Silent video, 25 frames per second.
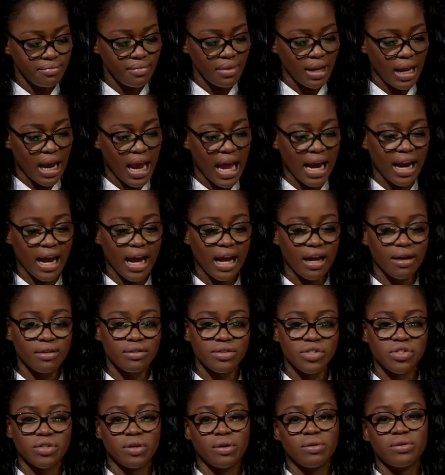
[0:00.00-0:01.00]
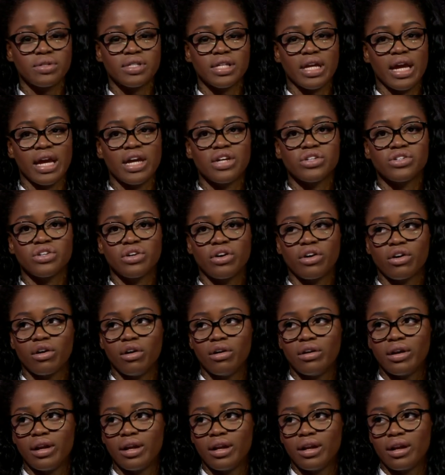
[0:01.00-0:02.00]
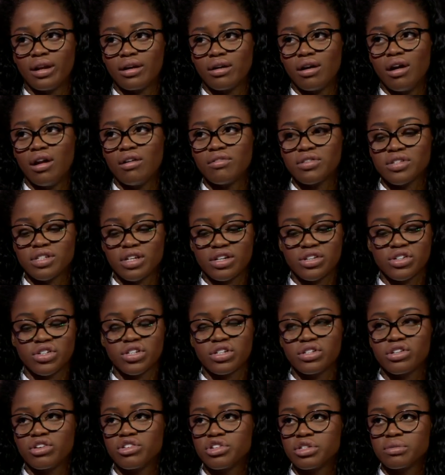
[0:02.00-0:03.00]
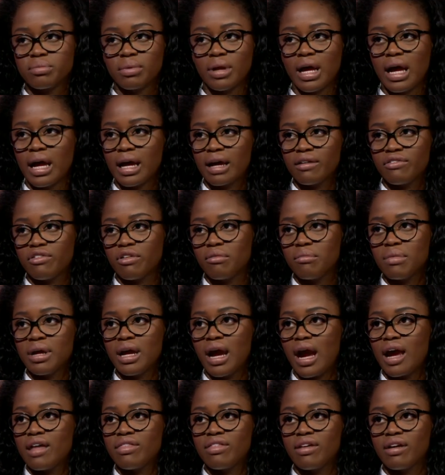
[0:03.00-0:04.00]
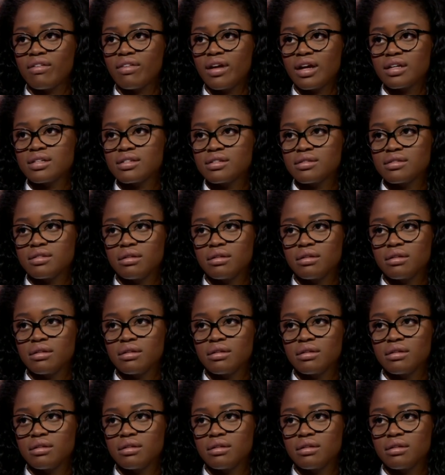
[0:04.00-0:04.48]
and it was an Asian girl, and all of a sudden she turns black. For me, I think that's,